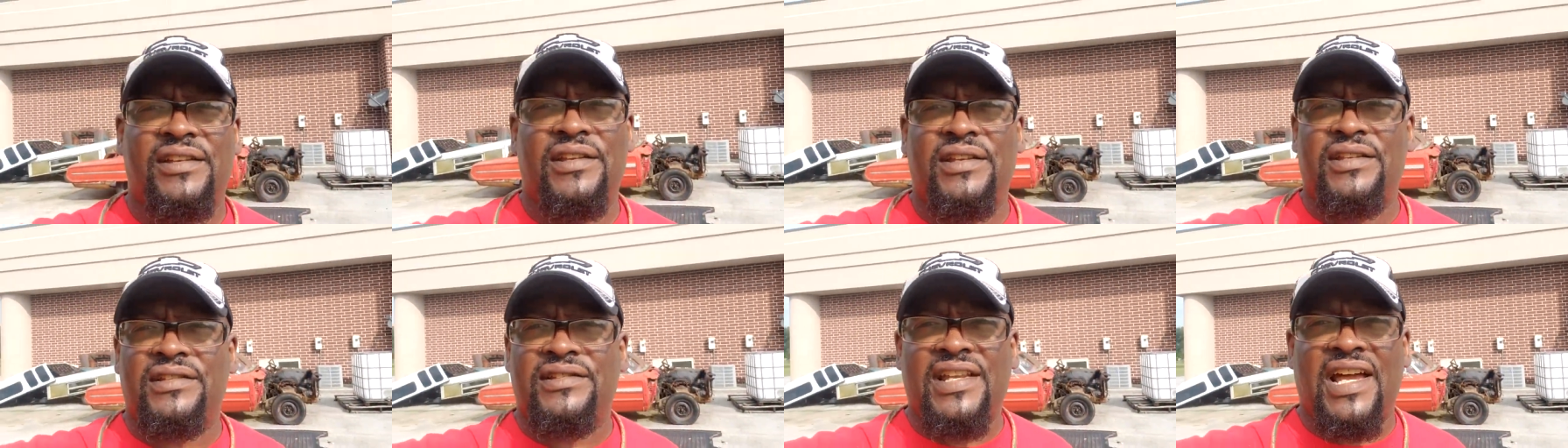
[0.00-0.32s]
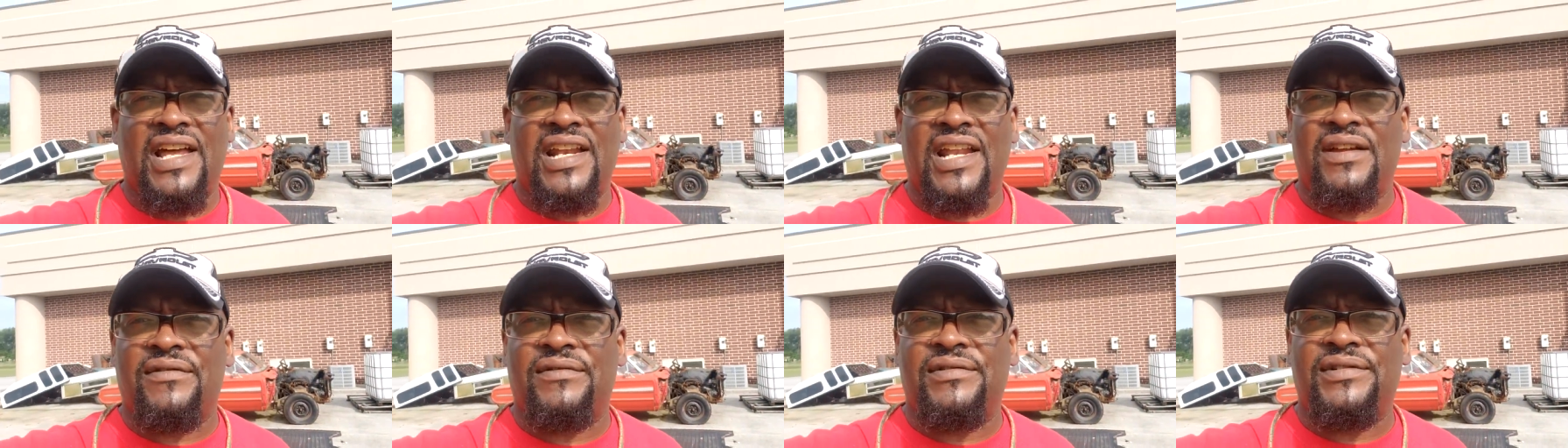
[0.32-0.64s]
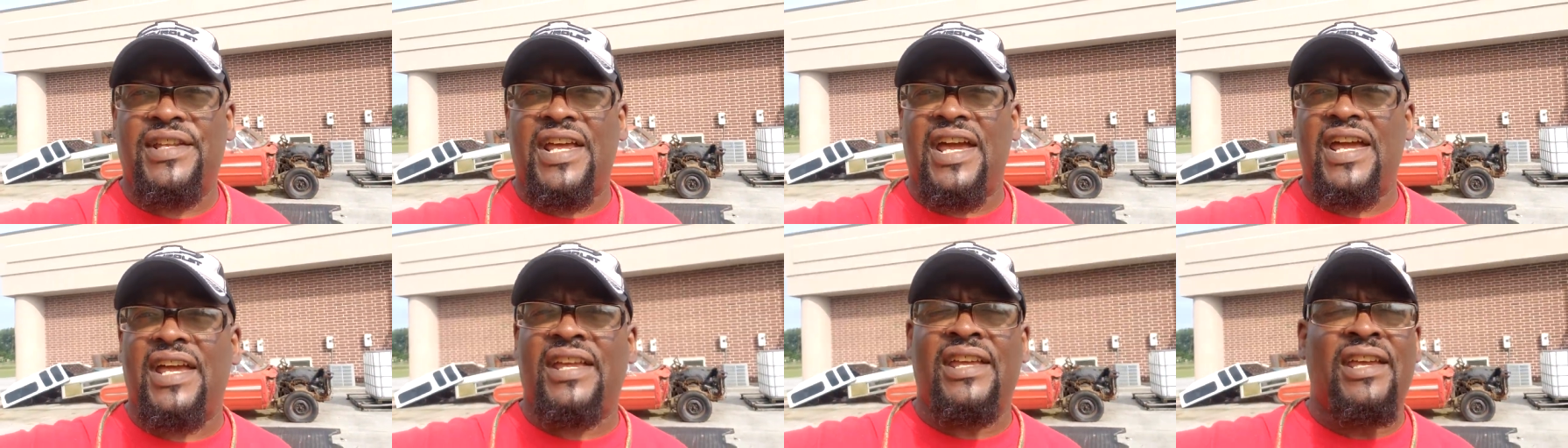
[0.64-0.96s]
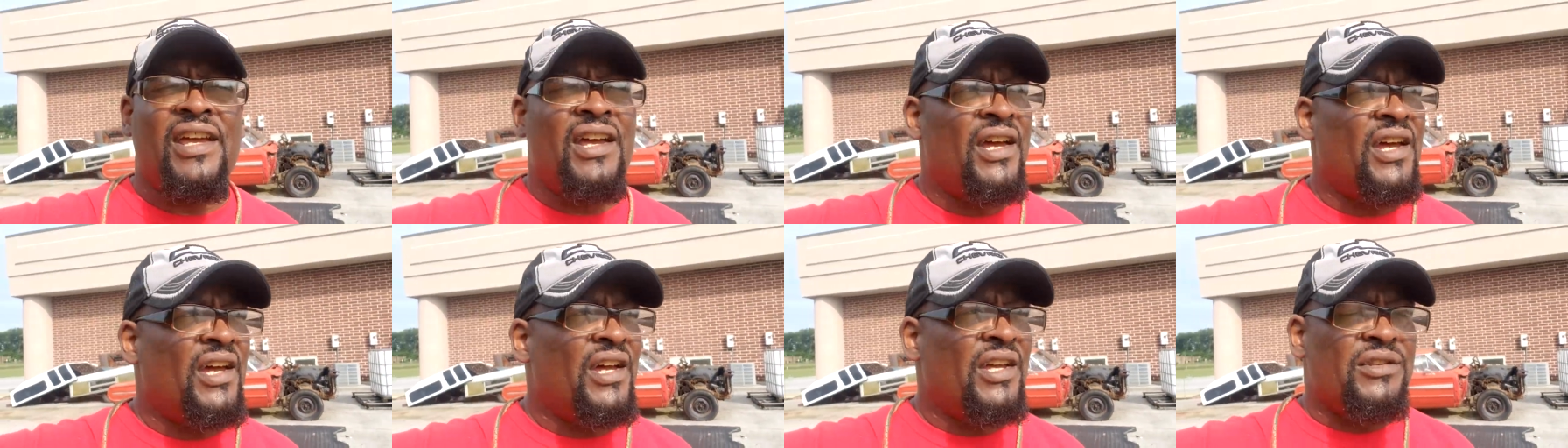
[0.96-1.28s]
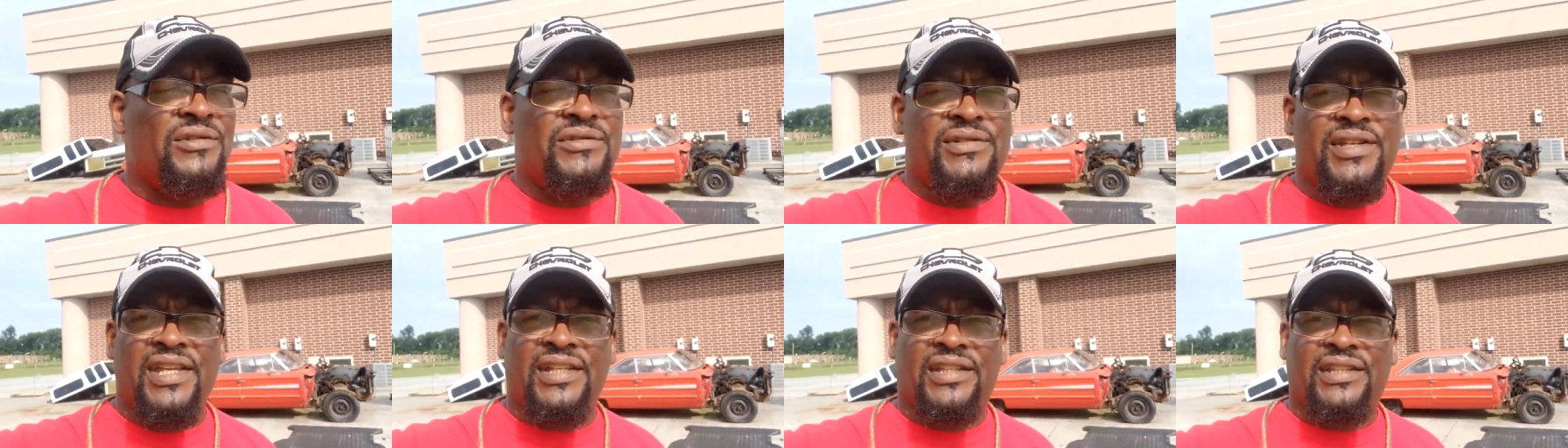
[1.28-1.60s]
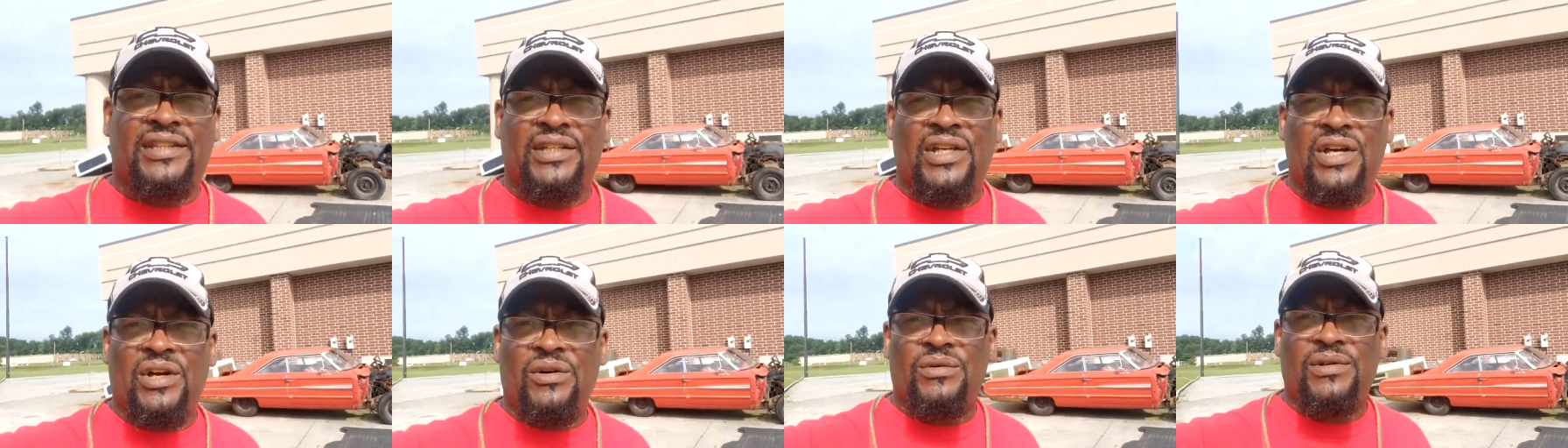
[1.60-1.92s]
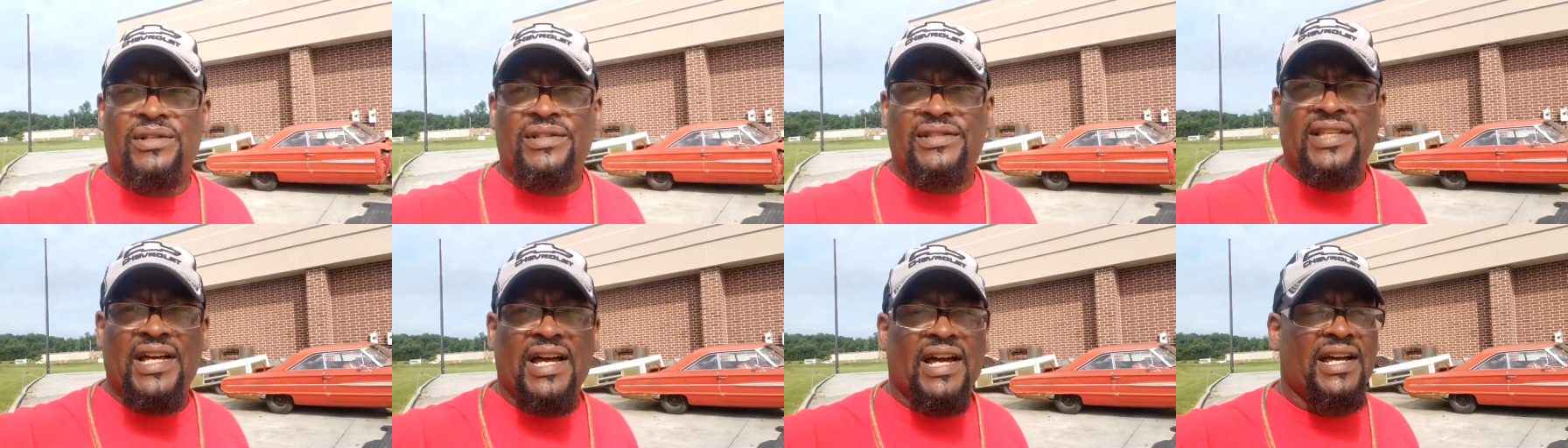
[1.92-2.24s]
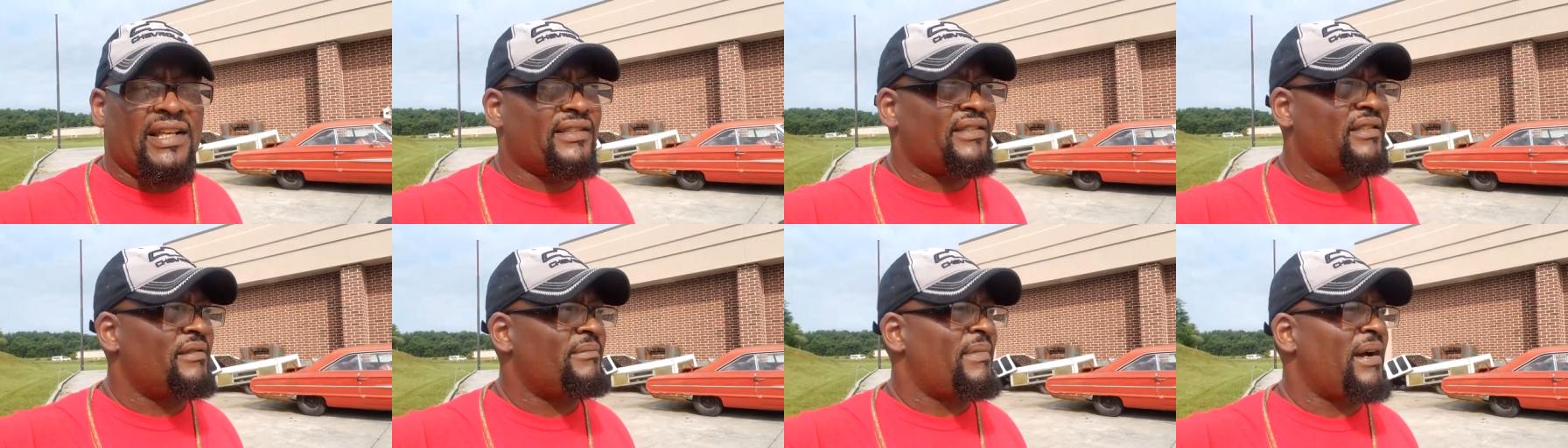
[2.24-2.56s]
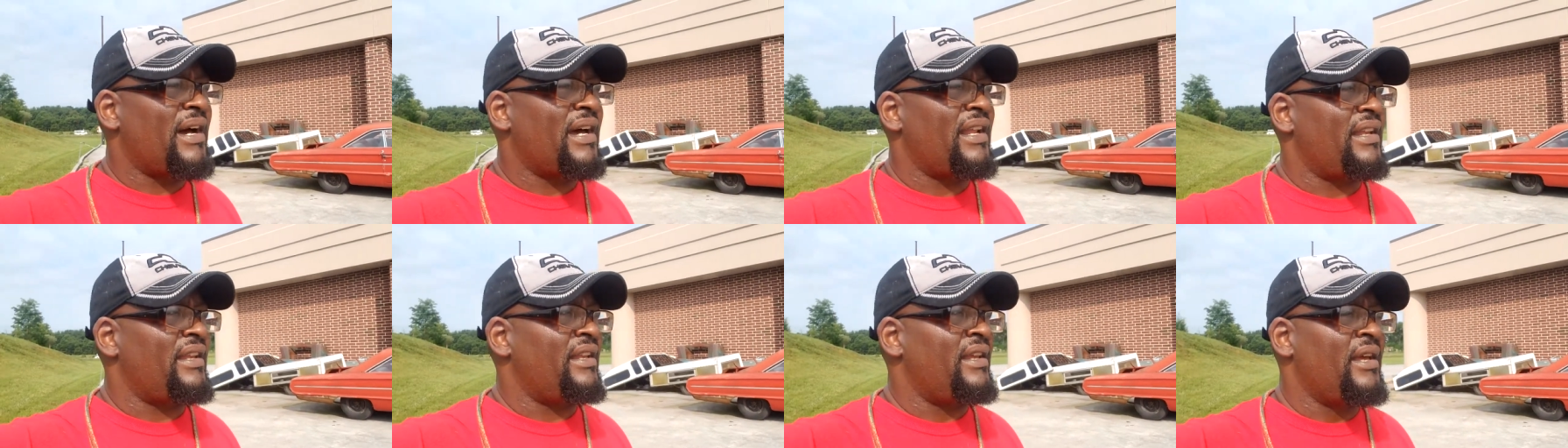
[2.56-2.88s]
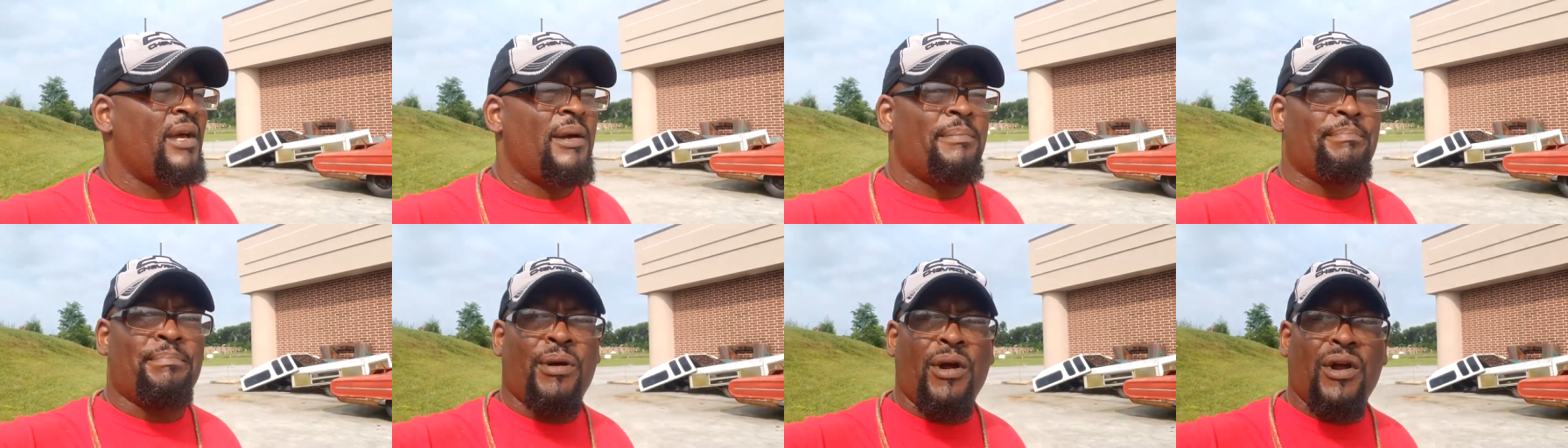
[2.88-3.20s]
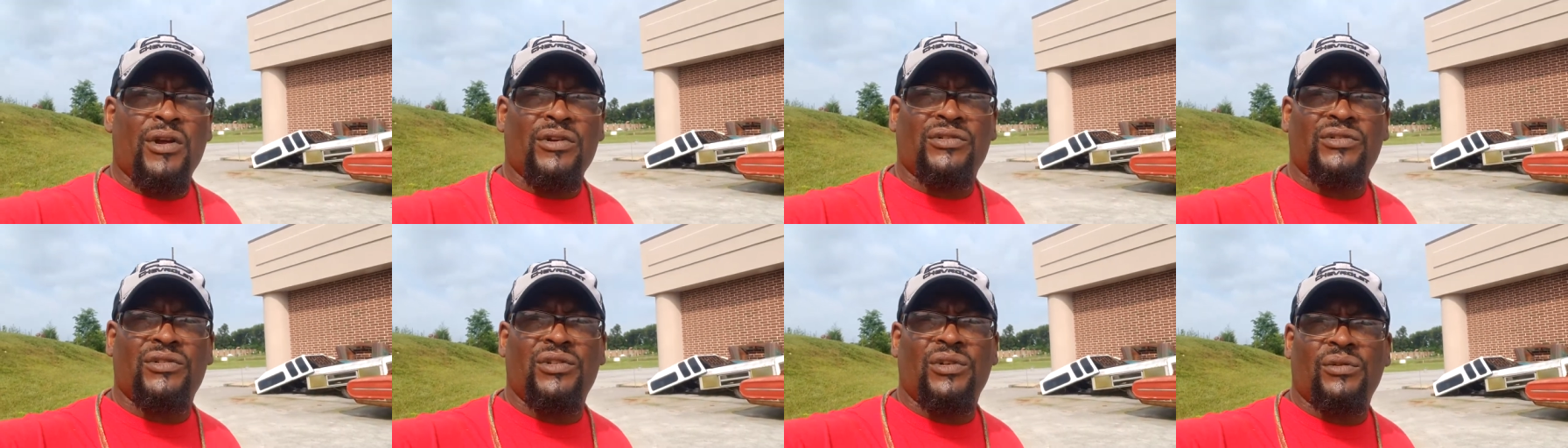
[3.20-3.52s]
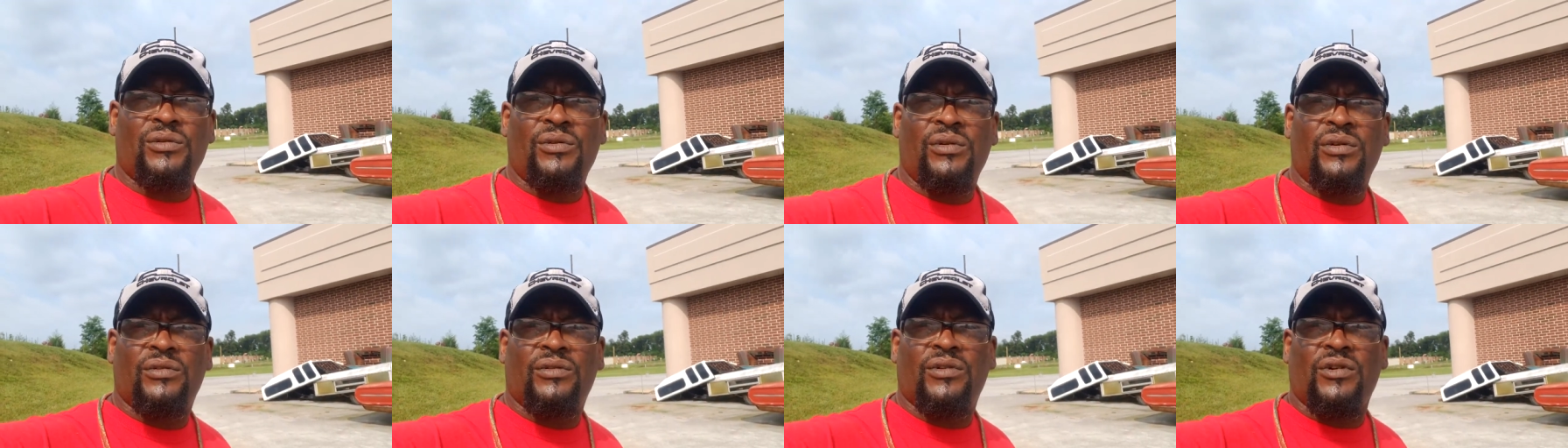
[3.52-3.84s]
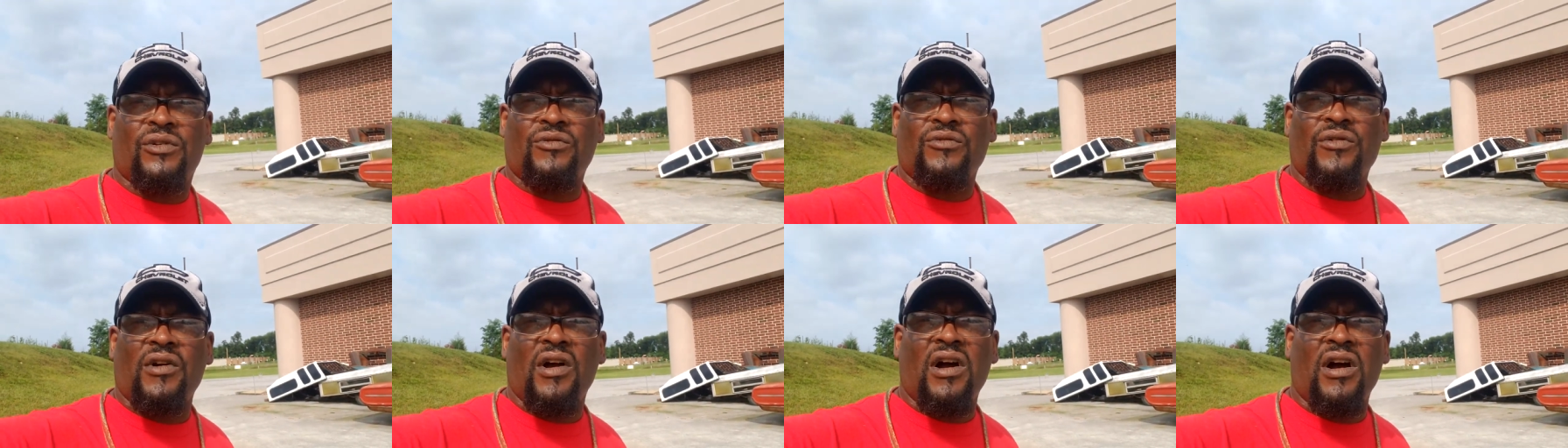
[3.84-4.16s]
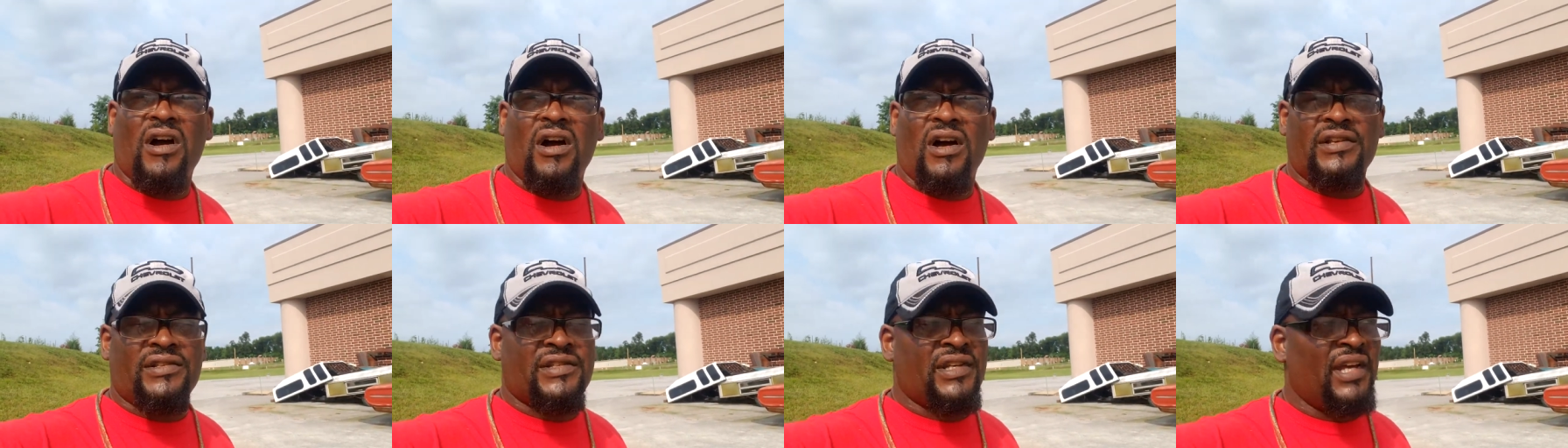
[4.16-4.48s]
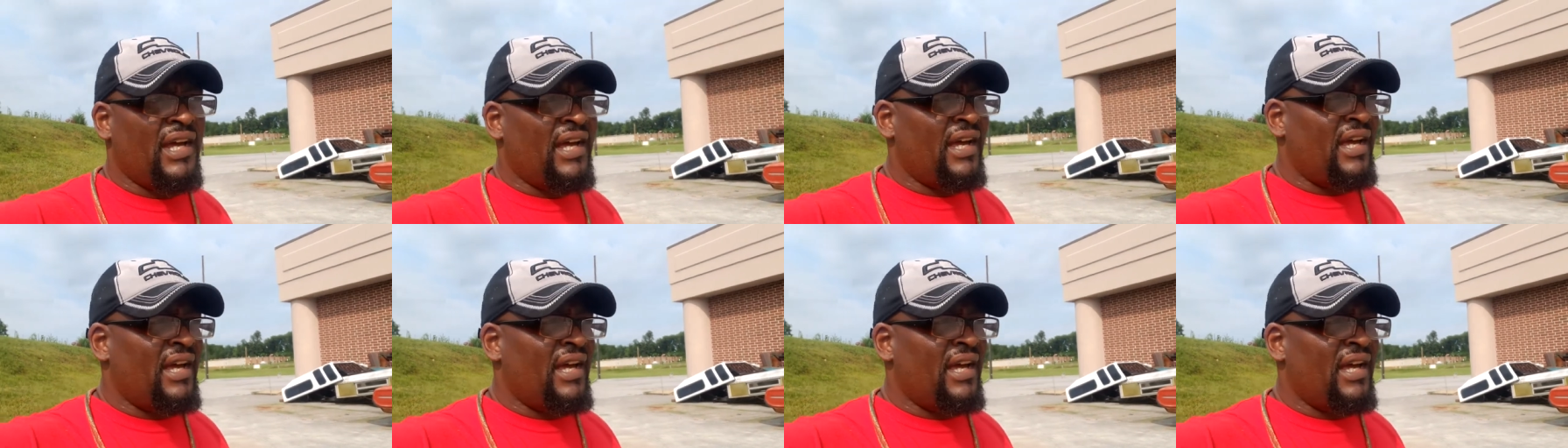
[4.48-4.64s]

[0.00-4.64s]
It's not every day you get to go inside somebody's personal garage